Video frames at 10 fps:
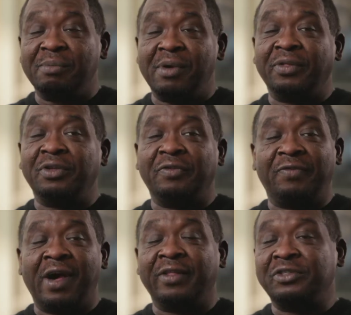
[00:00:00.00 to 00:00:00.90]
your mother, your
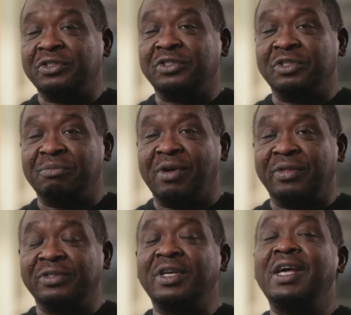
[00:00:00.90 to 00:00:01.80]
father, sisters, and
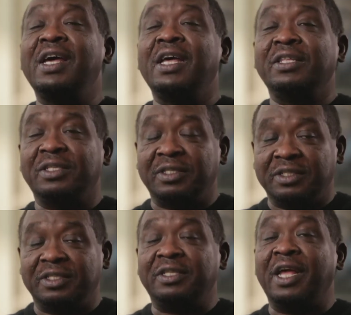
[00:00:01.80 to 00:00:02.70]
brothers.
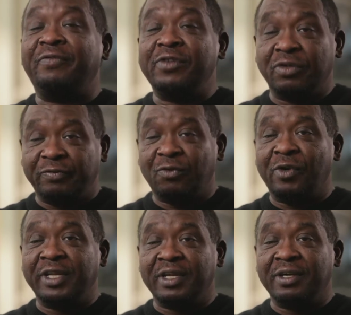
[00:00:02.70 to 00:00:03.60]
They fill the
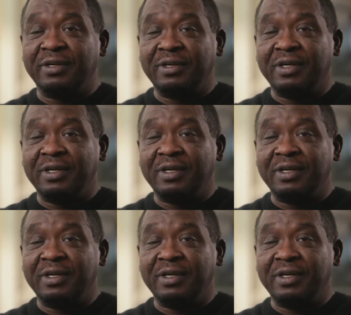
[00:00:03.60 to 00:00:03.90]
void here.